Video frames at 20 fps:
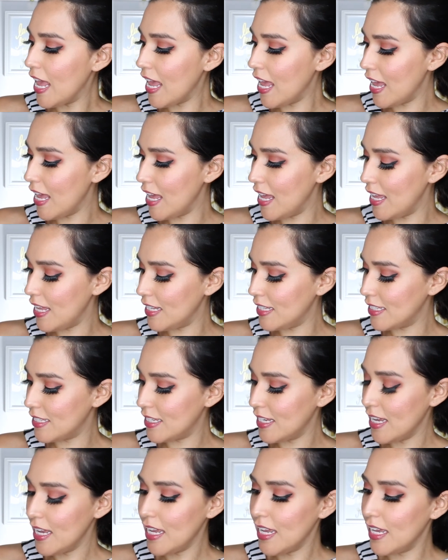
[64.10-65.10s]
and
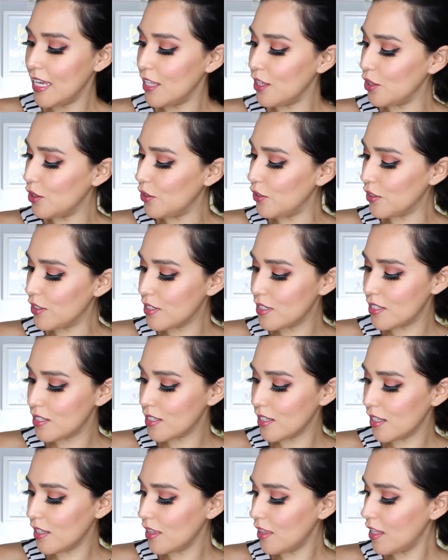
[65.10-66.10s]
it
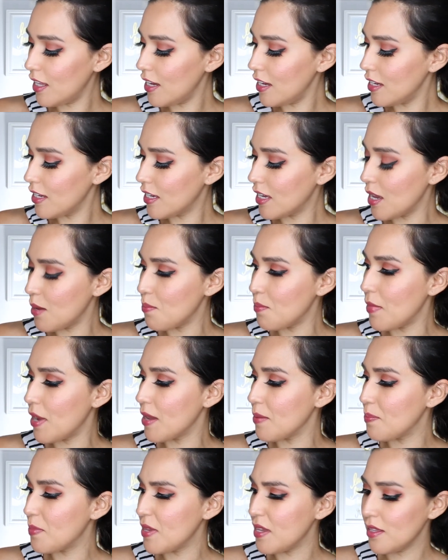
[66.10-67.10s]
looks like it
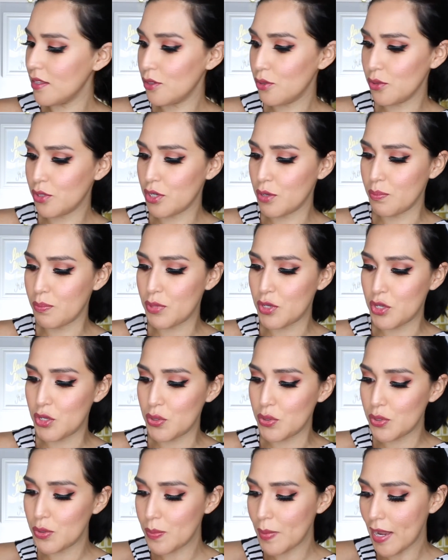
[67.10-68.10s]
might be a little
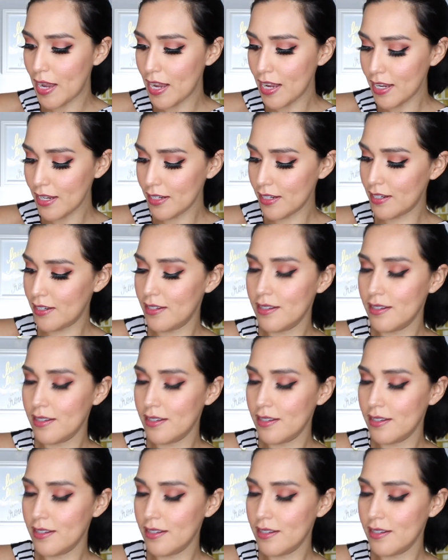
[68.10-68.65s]
computer bag